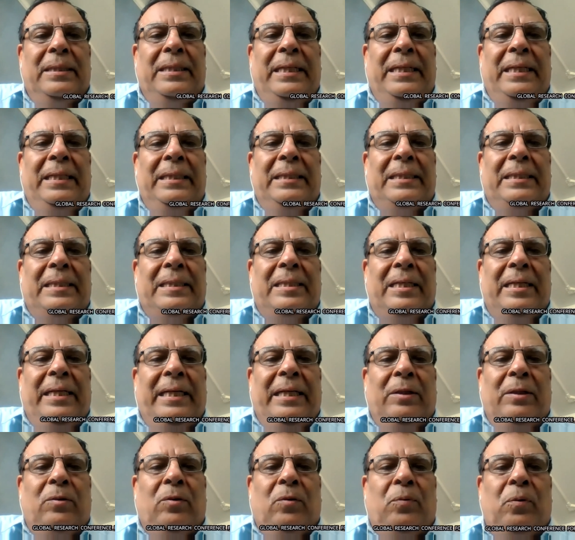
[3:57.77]
these
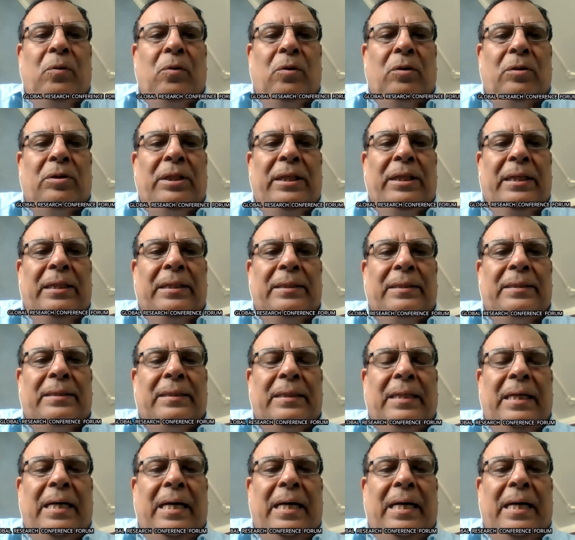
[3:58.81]
3 to 4 things